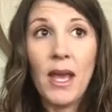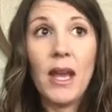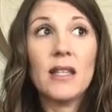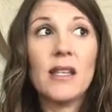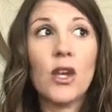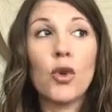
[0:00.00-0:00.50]

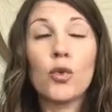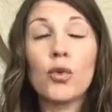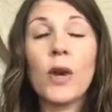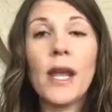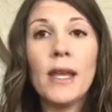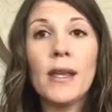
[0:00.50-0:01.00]
It is a
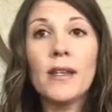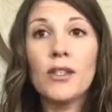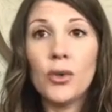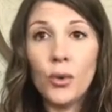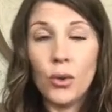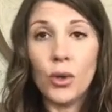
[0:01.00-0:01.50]
great
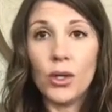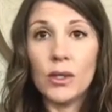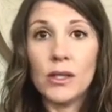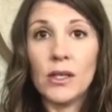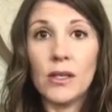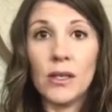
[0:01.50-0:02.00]

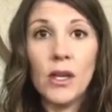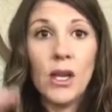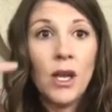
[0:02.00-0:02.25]
tool to